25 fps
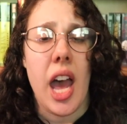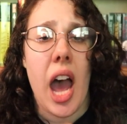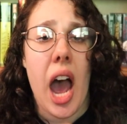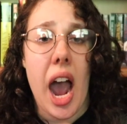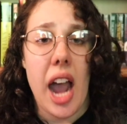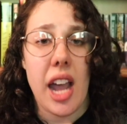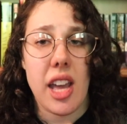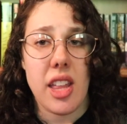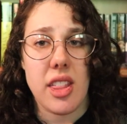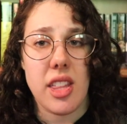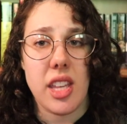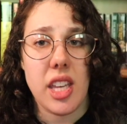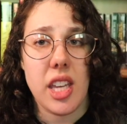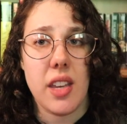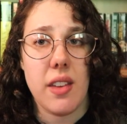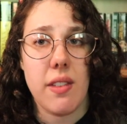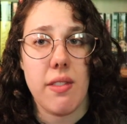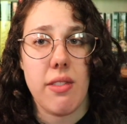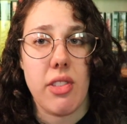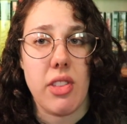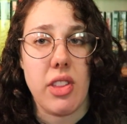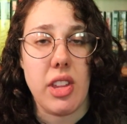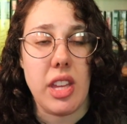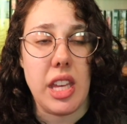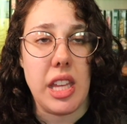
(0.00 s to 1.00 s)
I think
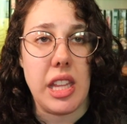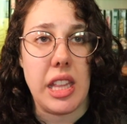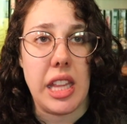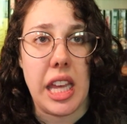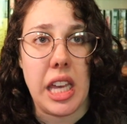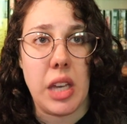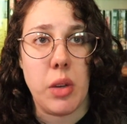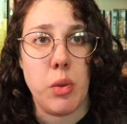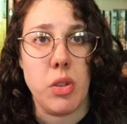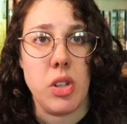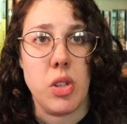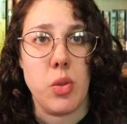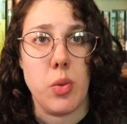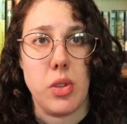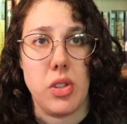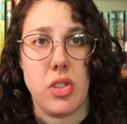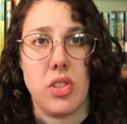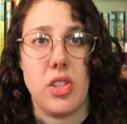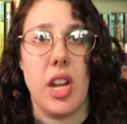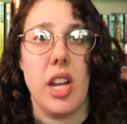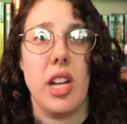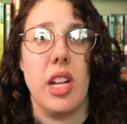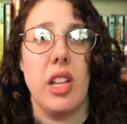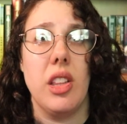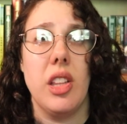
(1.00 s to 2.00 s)
if the language was
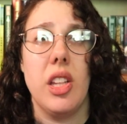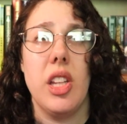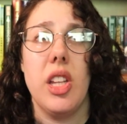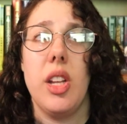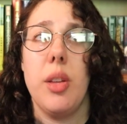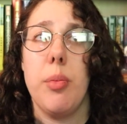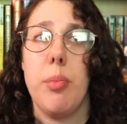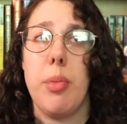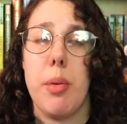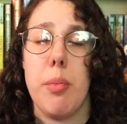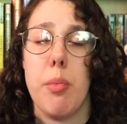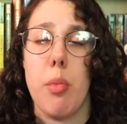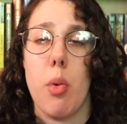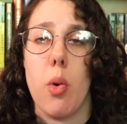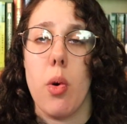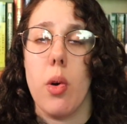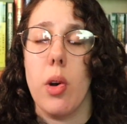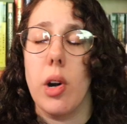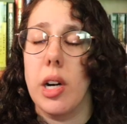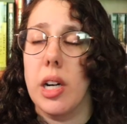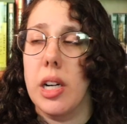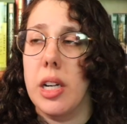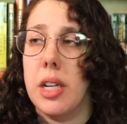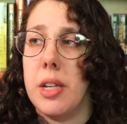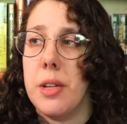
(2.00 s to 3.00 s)
done a little bit
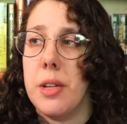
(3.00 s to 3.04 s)
more